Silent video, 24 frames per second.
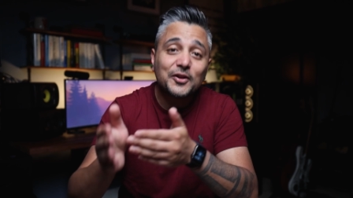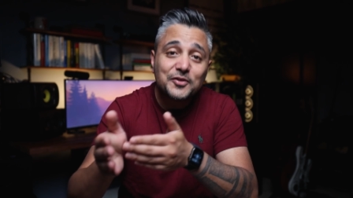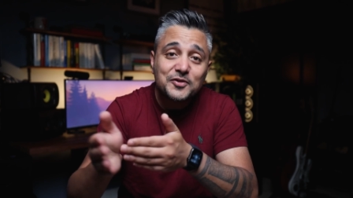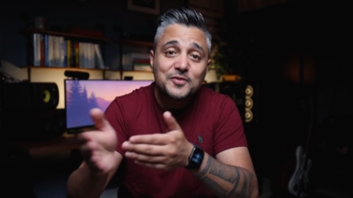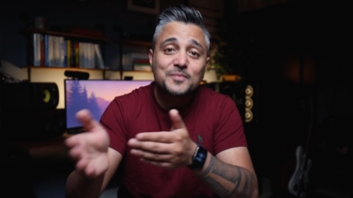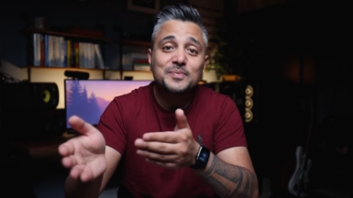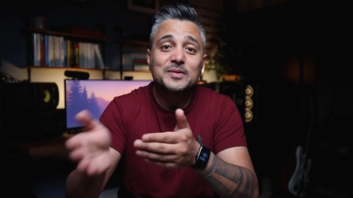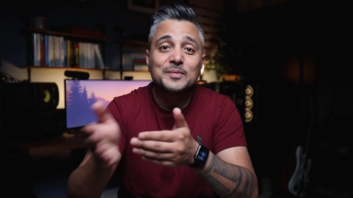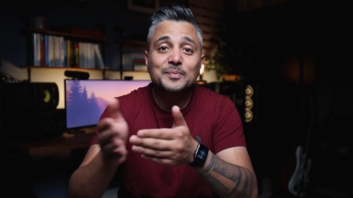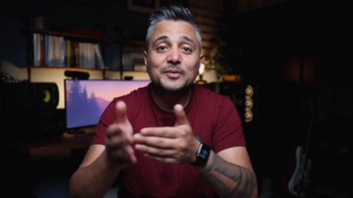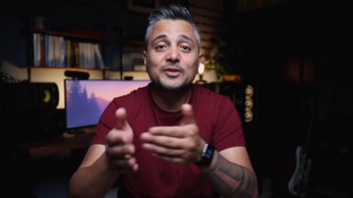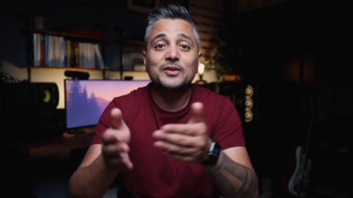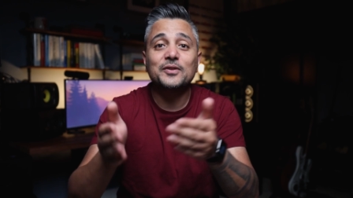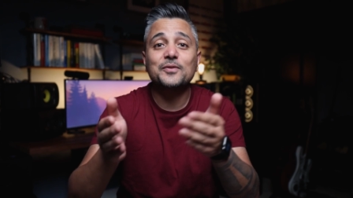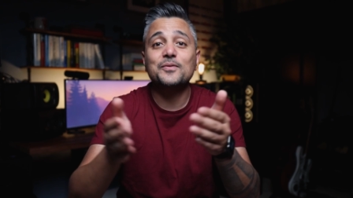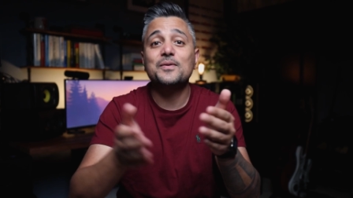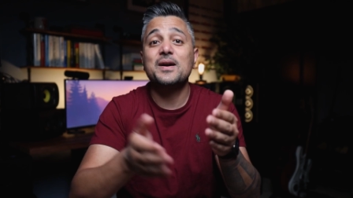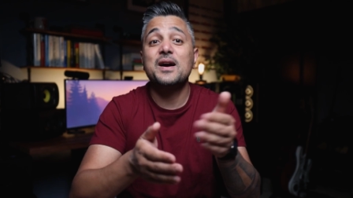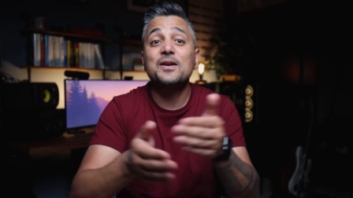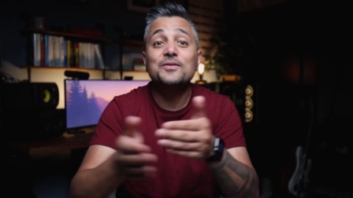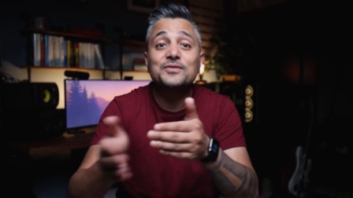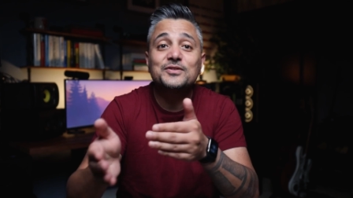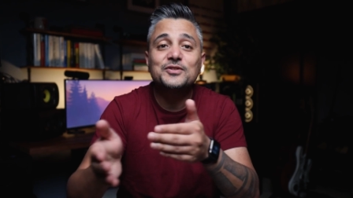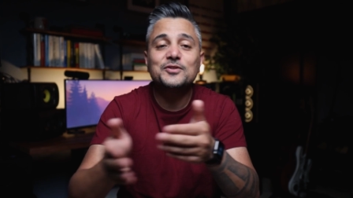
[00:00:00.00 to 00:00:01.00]
other people
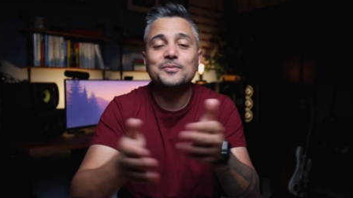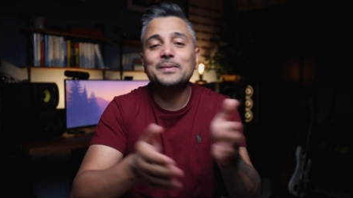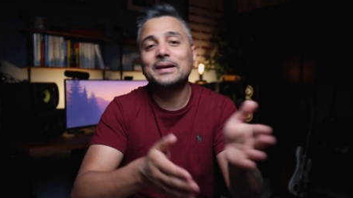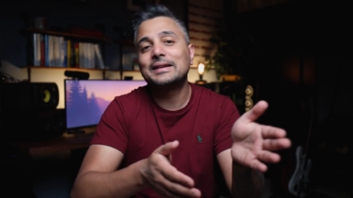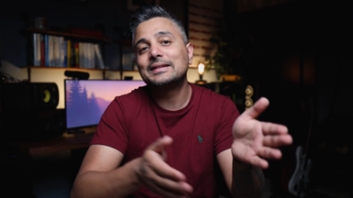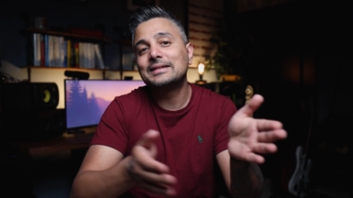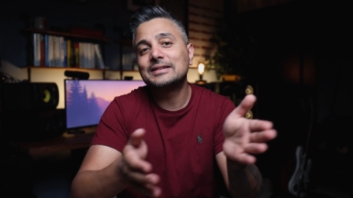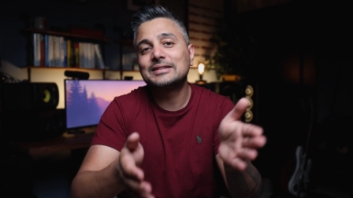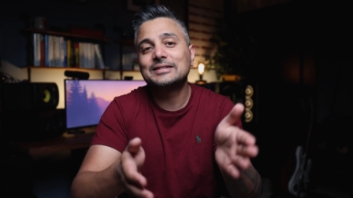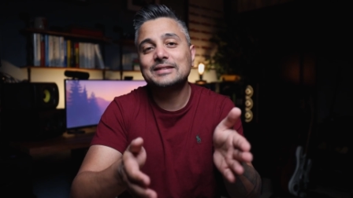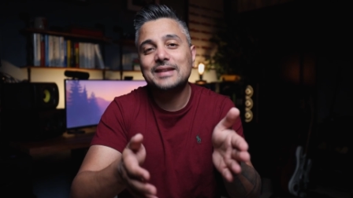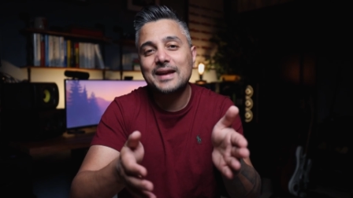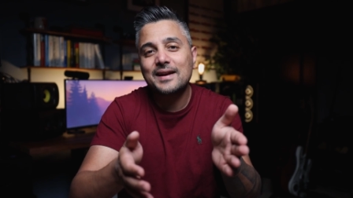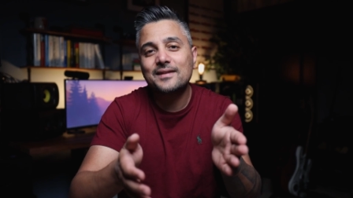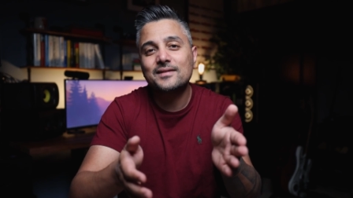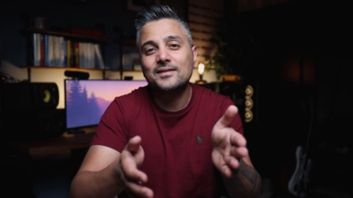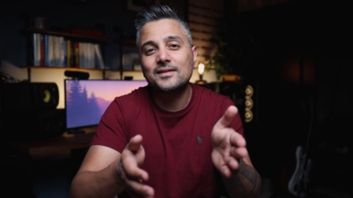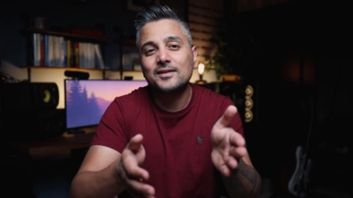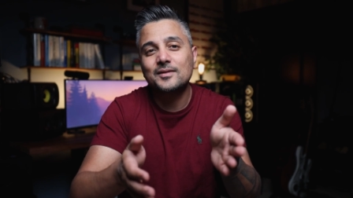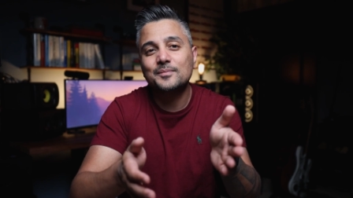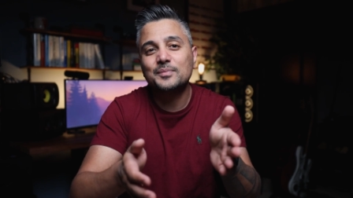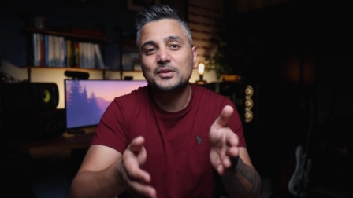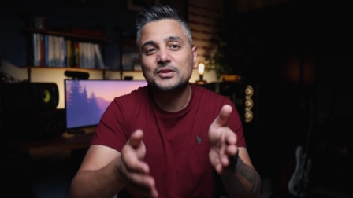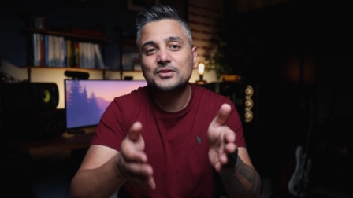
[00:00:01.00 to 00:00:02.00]
around you by this
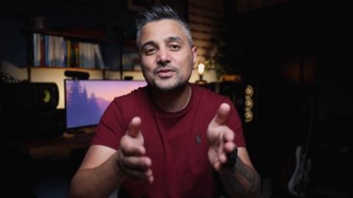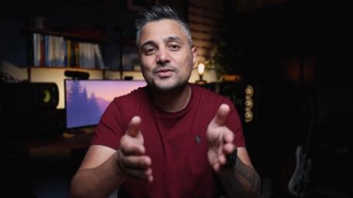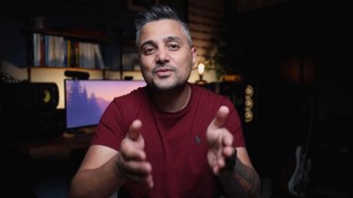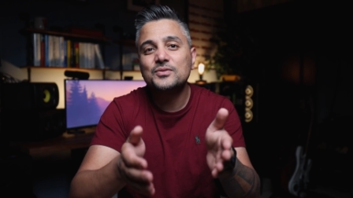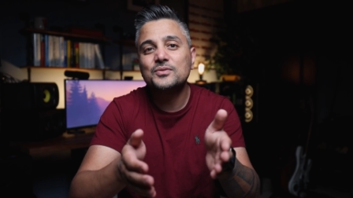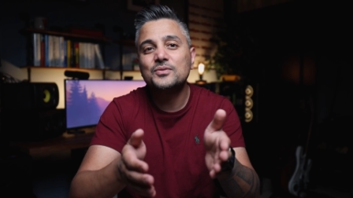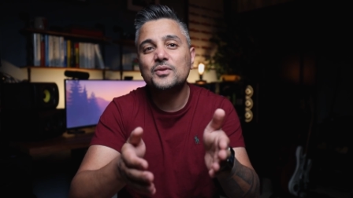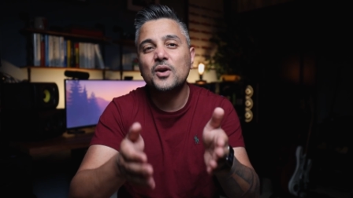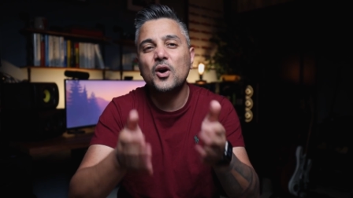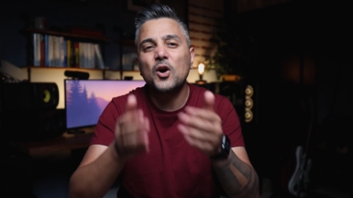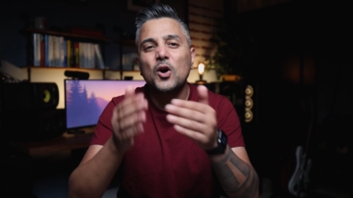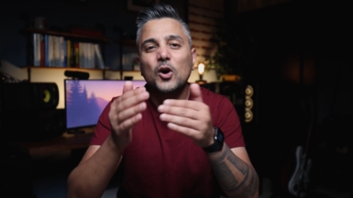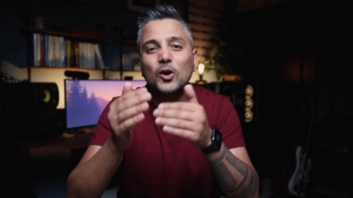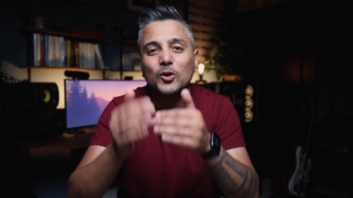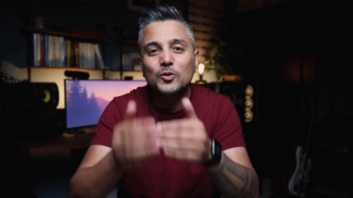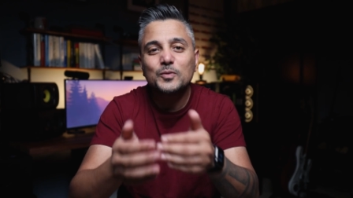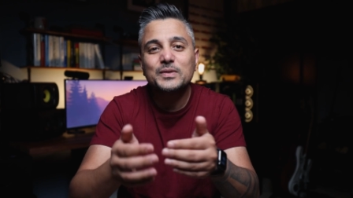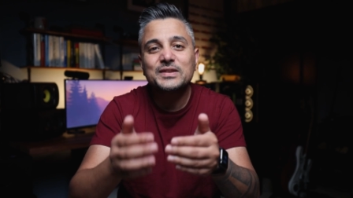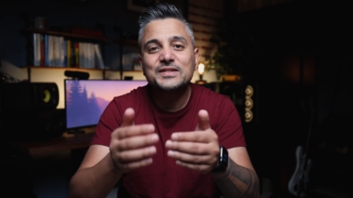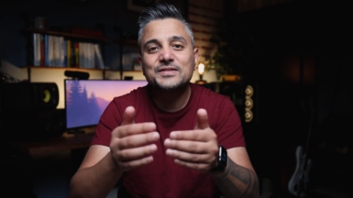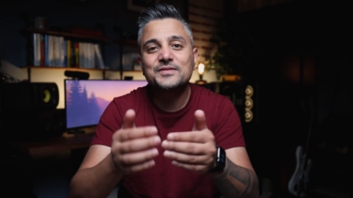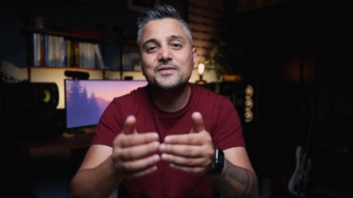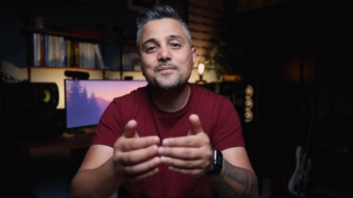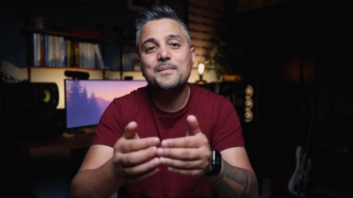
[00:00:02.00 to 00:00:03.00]
standard, but you
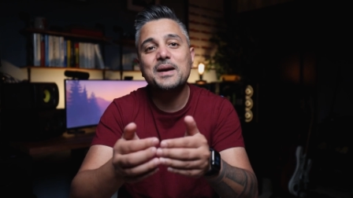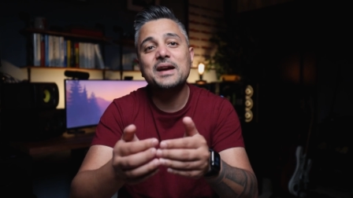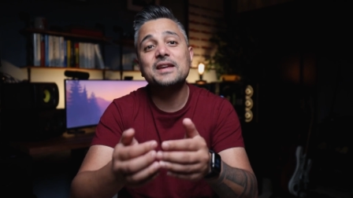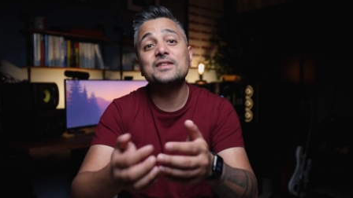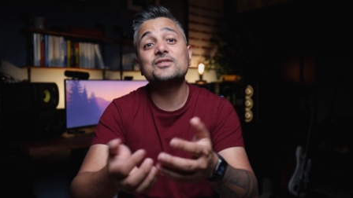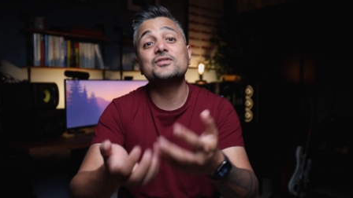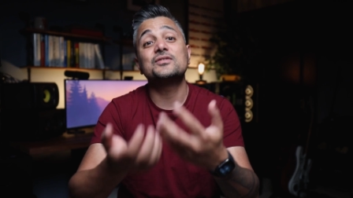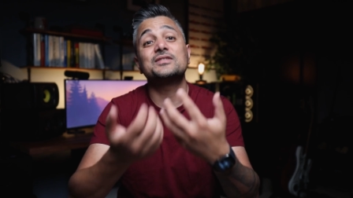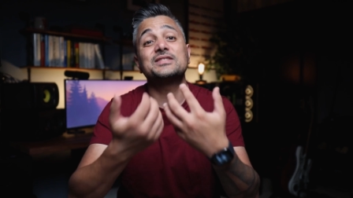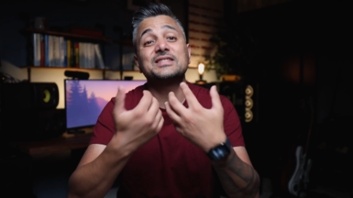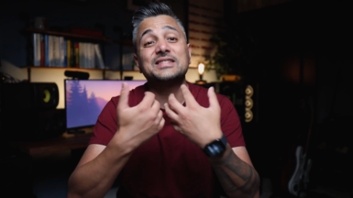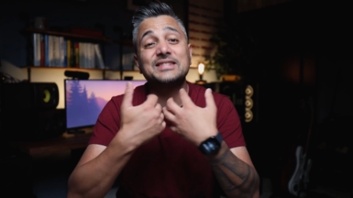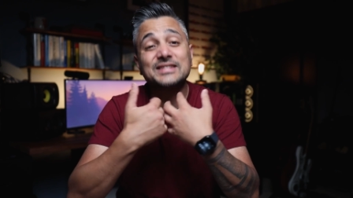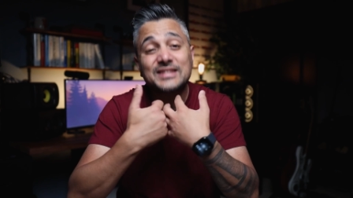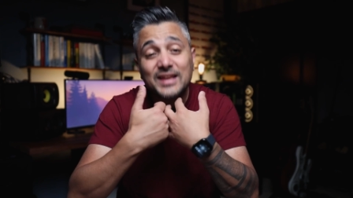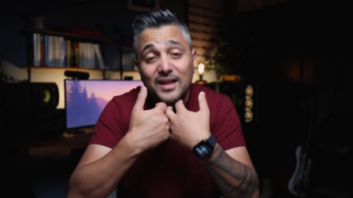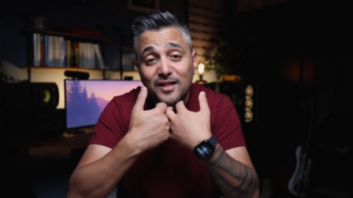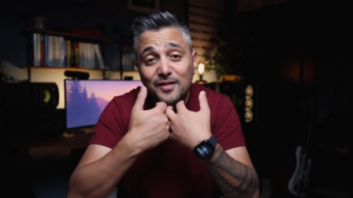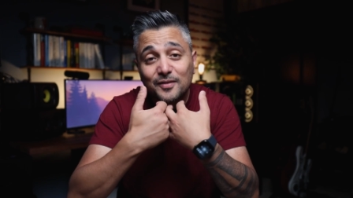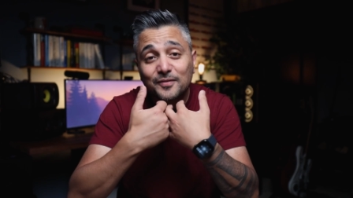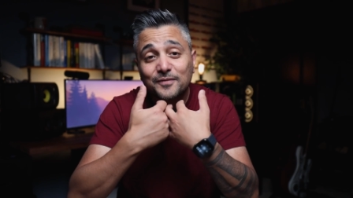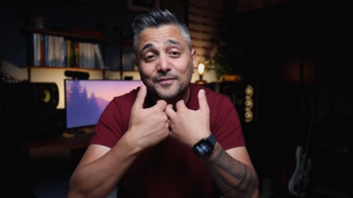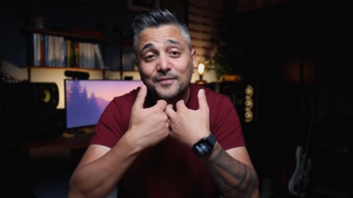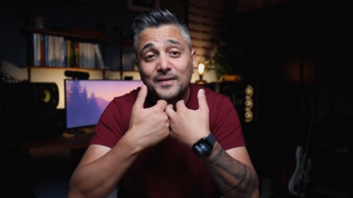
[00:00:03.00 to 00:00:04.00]
always remind
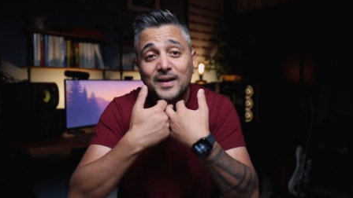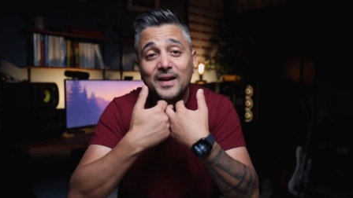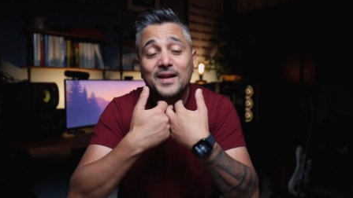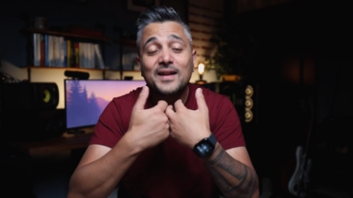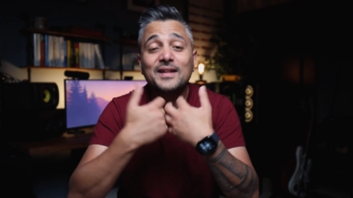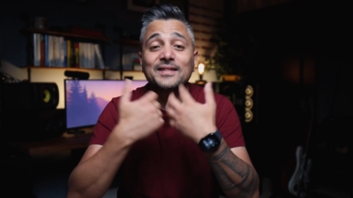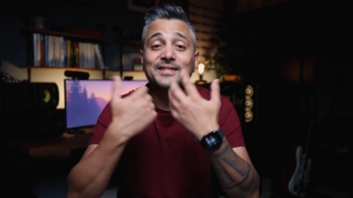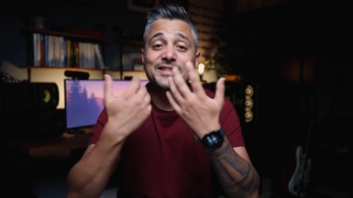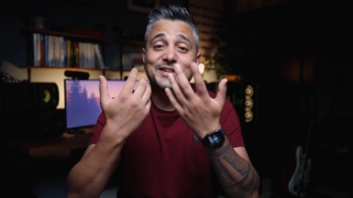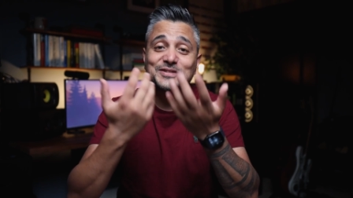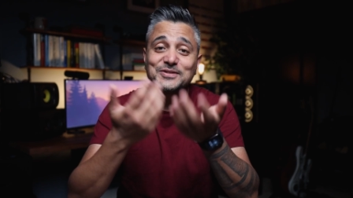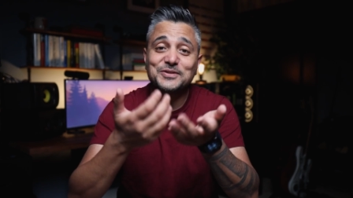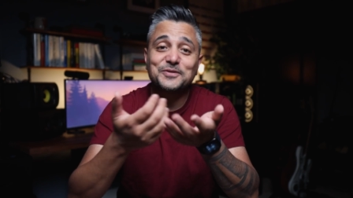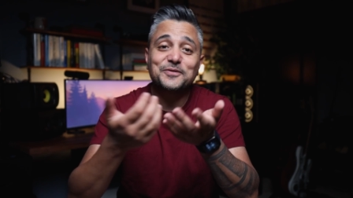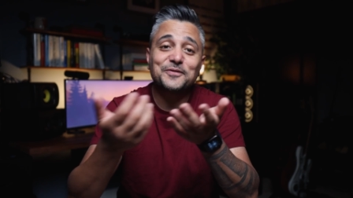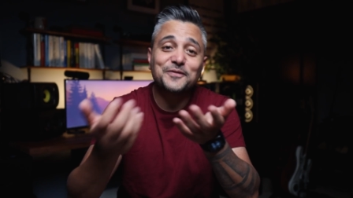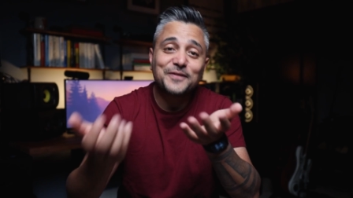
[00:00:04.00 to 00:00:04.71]
yourself that you